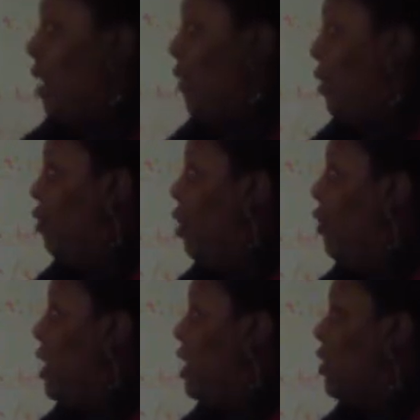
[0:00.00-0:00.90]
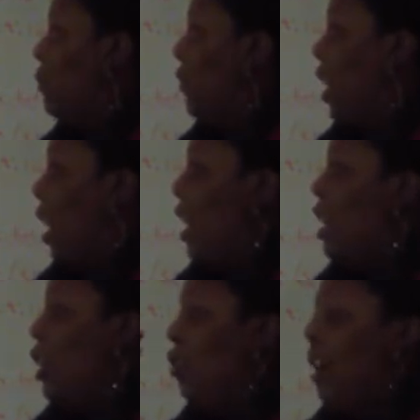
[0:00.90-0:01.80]
have a relationship with God.
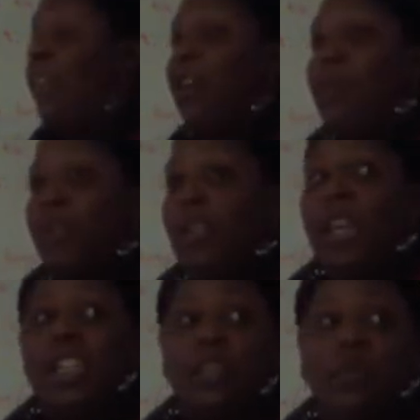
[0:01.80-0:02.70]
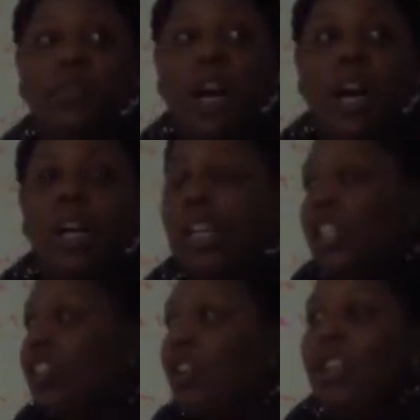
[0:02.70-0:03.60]
You have communication with God.
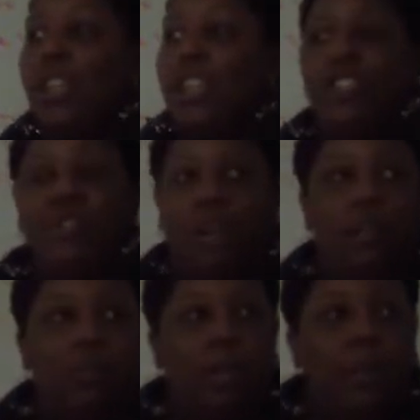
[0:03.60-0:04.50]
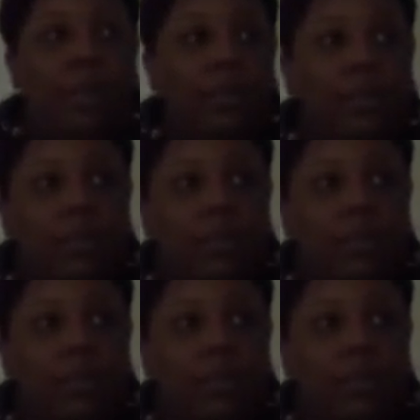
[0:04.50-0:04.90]
Certain things you don't have to worry about.